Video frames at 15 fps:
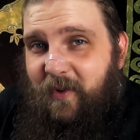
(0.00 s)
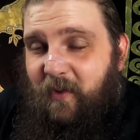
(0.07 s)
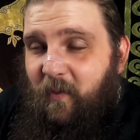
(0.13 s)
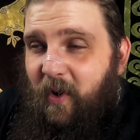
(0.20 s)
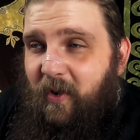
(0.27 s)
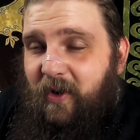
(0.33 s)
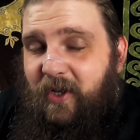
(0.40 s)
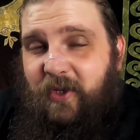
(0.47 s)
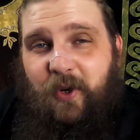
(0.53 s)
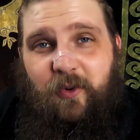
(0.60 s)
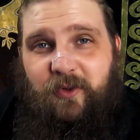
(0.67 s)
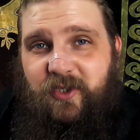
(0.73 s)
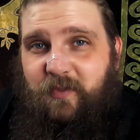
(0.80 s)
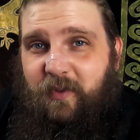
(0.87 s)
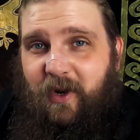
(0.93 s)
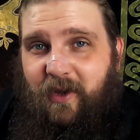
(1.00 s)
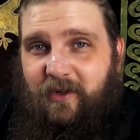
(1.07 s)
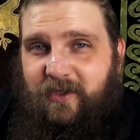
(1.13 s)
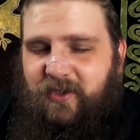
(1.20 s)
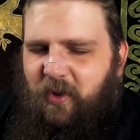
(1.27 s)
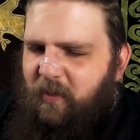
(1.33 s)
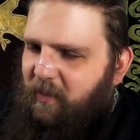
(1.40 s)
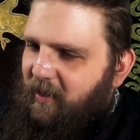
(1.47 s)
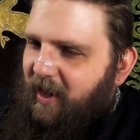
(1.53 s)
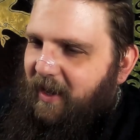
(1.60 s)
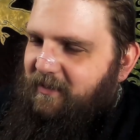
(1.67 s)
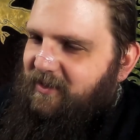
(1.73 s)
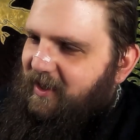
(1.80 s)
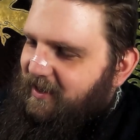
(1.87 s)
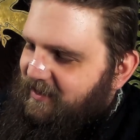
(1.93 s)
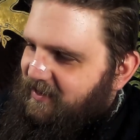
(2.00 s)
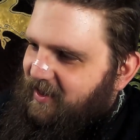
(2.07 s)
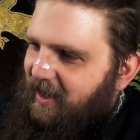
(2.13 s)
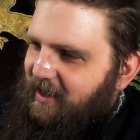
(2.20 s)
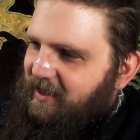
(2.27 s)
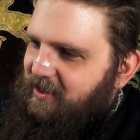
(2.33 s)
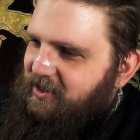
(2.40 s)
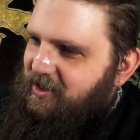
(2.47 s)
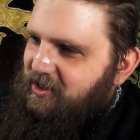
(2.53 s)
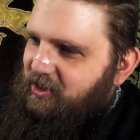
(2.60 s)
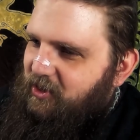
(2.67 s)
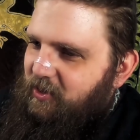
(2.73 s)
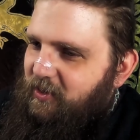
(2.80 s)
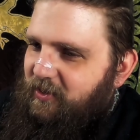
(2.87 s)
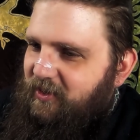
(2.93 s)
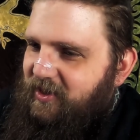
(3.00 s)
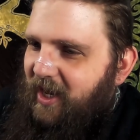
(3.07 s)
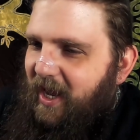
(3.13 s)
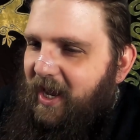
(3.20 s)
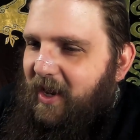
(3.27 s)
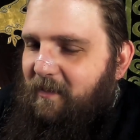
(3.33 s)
been wearing nose plugs or perhaps had sinus issues.